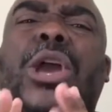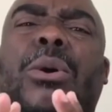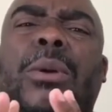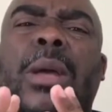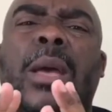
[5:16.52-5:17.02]

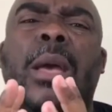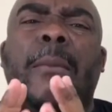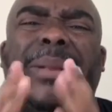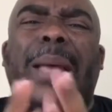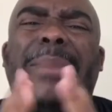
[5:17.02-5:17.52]
you.
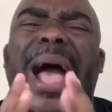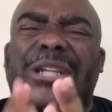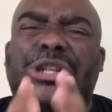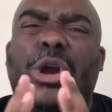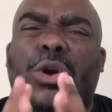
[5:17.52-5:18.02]
But let me
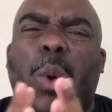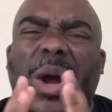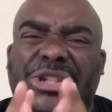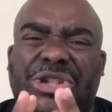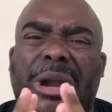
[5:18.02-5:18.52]
ask you a
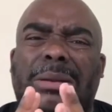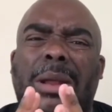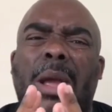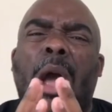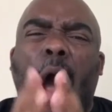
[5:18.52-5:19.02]
question.
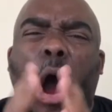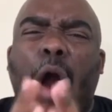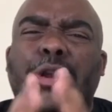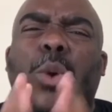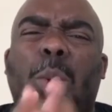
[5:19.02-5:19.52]

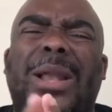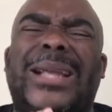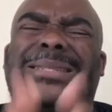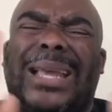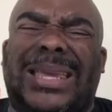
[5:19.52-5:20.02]
Are you
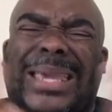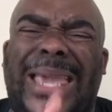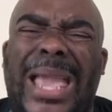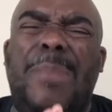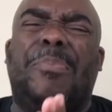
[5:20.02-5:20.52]
willing to
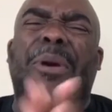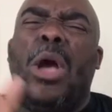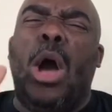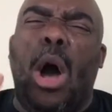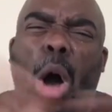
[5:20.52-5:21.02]
keep
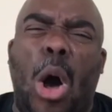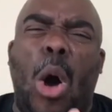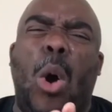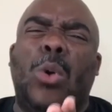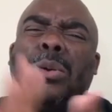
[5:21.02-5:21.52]

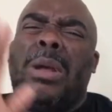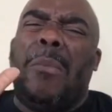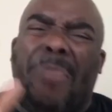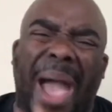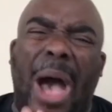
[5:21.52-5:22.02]
on
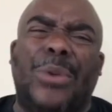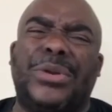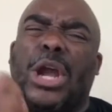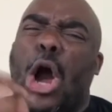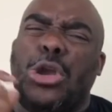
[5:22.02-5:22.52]

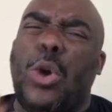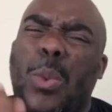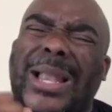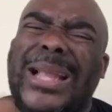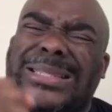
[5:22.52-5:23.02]
pounding? Are you
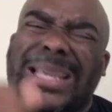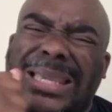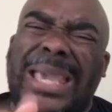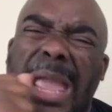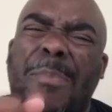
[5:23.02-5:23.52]
willing to
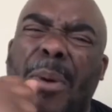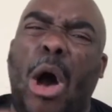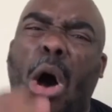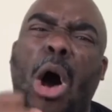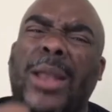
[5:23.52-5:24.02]
keep
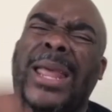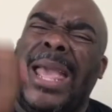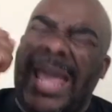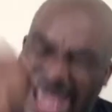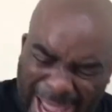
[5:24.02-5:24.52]
on
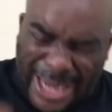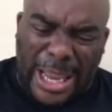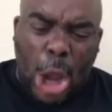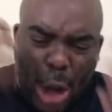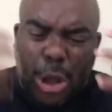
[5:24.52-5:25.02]

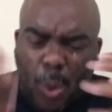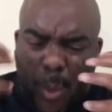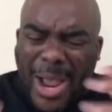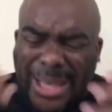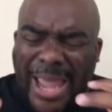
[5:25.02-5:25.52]
hitting? Are you
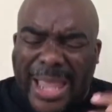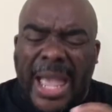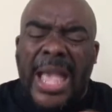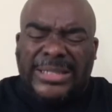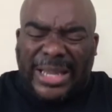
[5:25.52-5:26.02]
willing
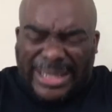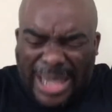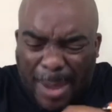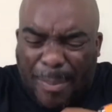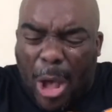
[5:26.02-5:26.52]
to
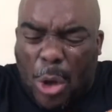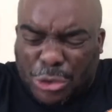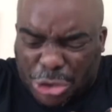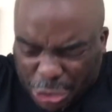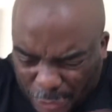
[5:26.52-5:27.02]
keep on
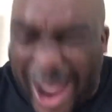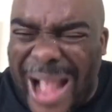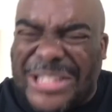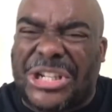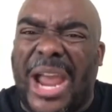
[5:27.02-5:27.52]

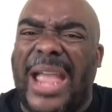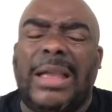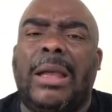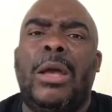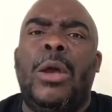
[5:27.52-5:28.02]

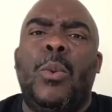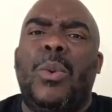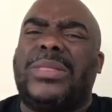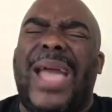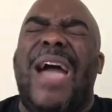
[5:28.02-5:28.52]
scratching
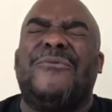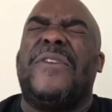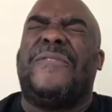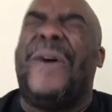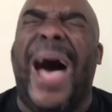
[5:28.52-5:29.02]
with
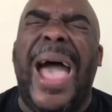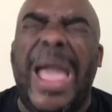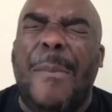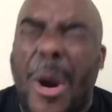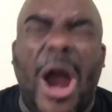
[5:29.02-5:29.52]
every
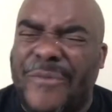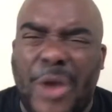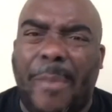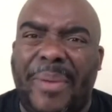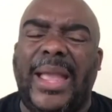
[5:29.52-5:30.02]
fiber of
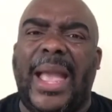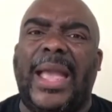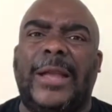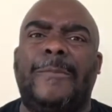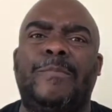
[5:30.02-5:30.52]
your
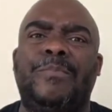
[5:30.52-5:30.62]
being